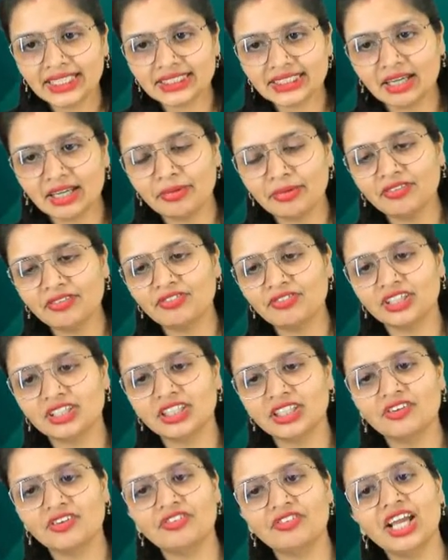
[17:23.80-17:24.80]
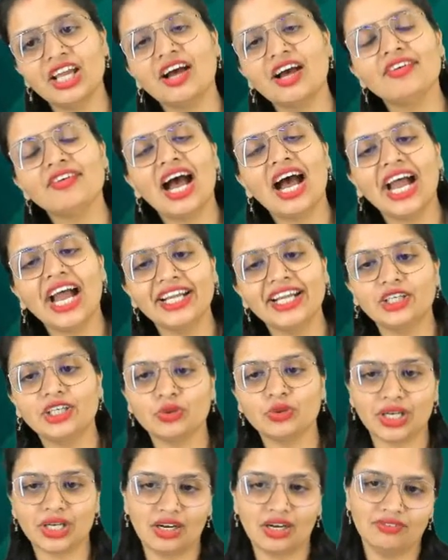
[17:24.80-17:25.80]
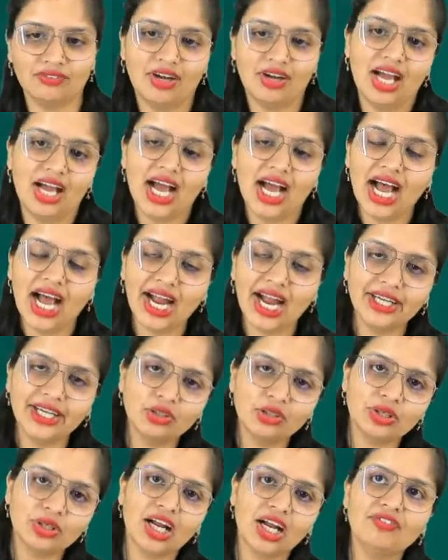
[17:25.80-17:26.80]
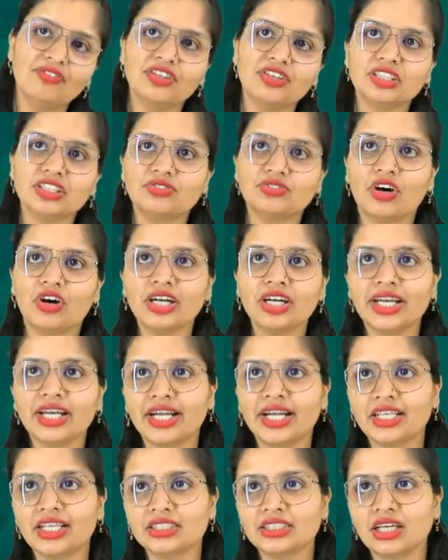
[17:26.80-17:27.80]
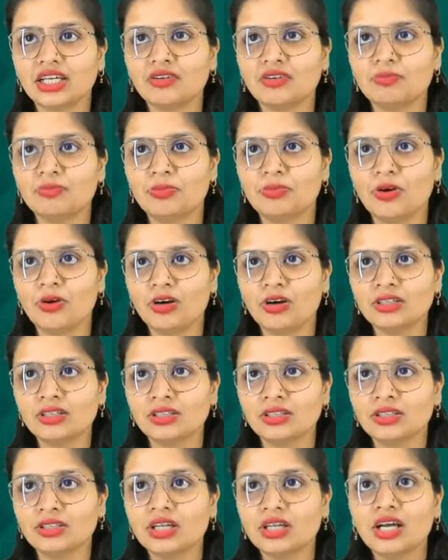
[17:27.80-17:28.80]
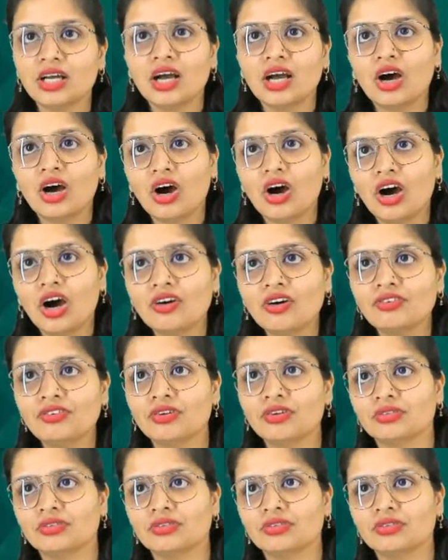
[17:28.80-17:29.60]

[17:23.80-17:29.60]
coming further, we have hytograph. Hytograph is what? It is a plot of